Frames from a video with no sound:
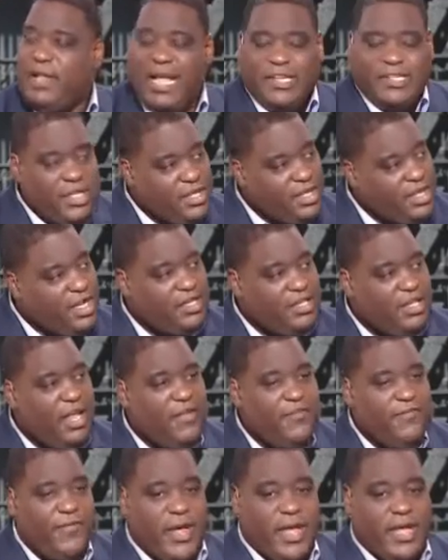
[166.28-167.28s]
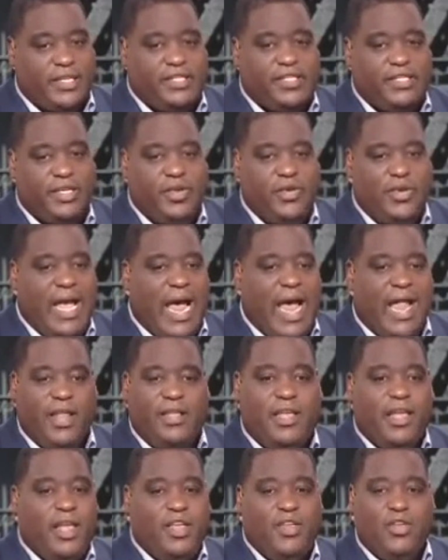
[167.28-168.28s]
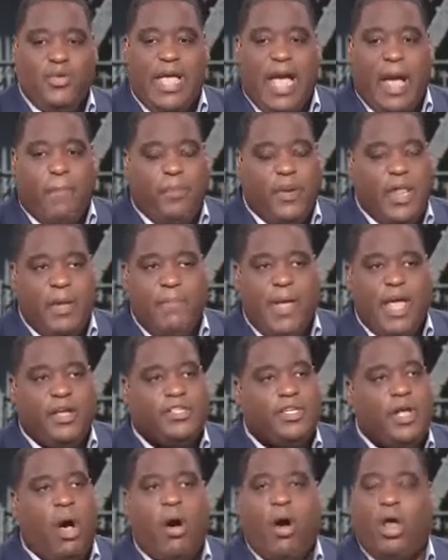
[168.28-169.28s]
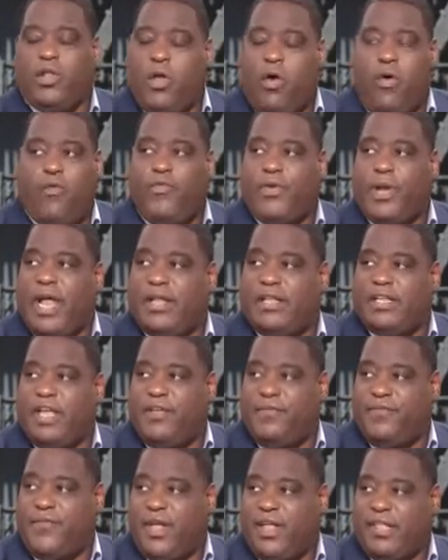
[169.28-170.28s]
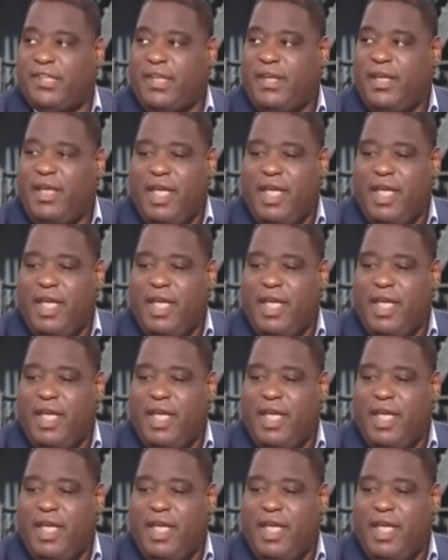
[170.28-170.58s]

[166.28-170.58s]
That's a good defense. You got playmakers all over that defense,